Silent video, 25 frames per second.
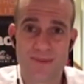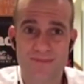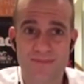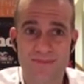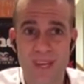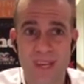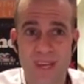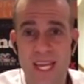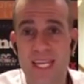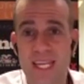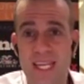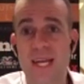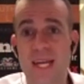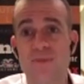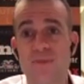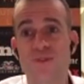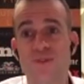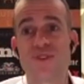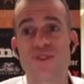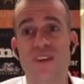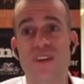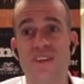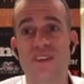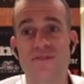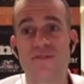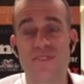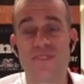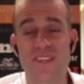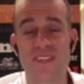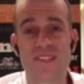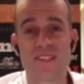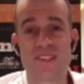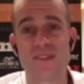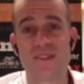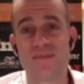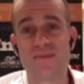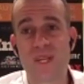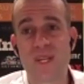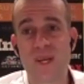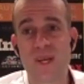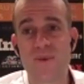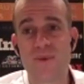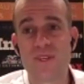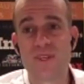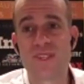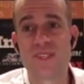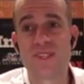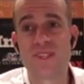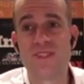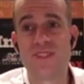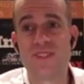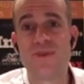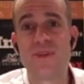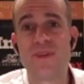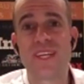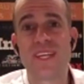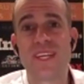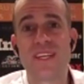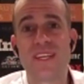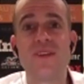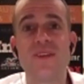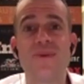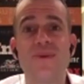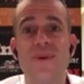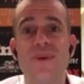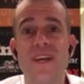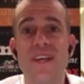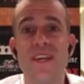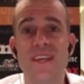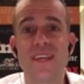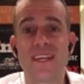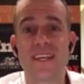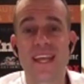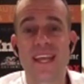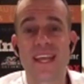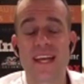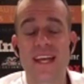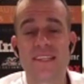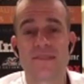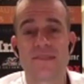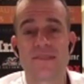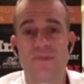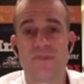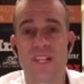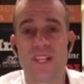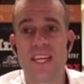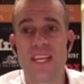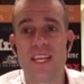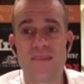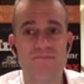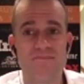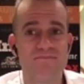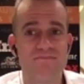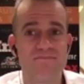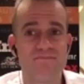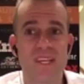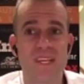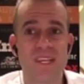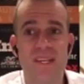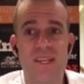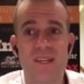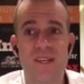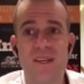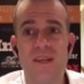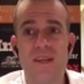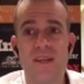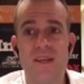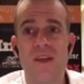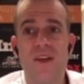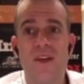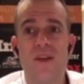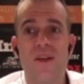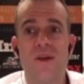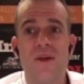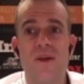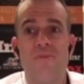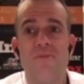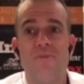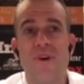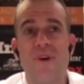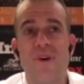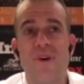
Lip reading: And I was trying to fix them. And I wasn't doing it in a way that cast blame, but